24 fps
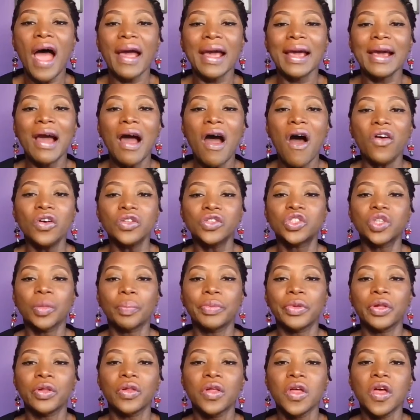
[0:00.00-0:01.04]

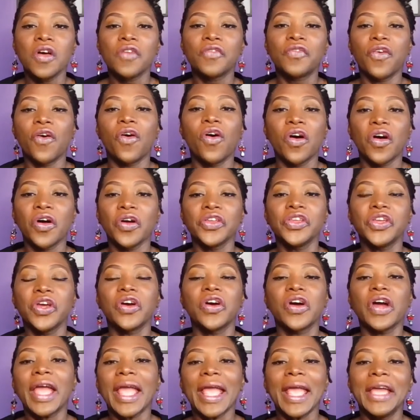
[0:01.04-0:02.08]
accountable for
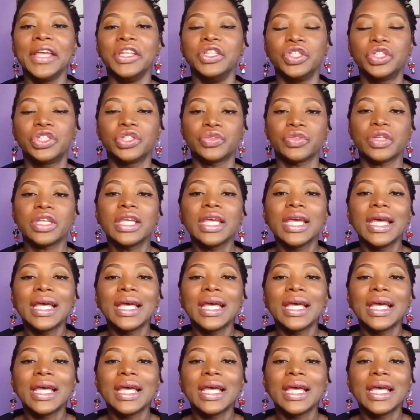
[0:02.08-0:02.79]
your injury.